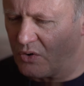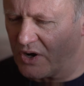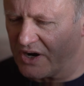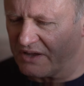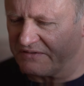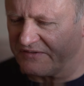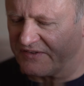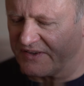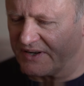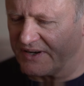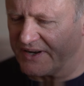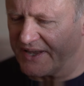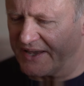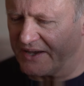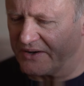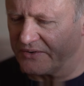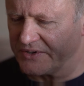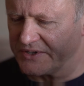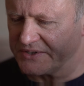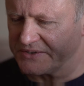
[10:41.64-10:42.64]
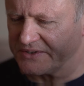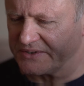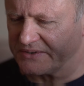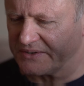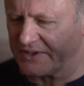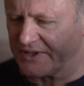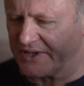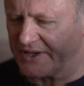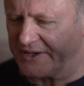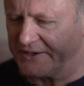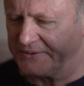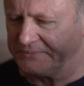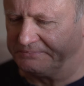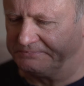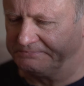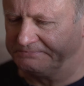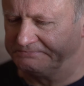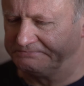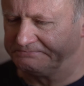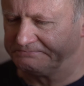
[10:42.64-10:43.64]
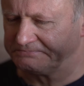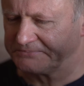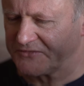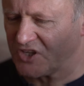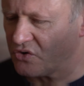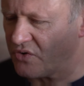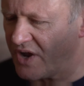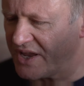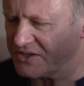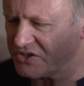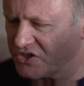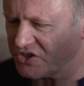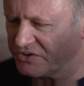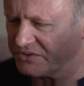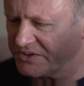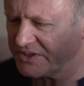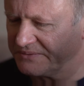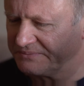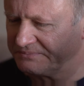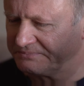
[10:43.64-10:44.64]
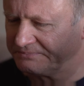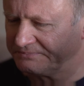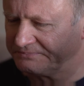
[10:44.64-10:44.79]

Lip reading: what I feel now is gratitude.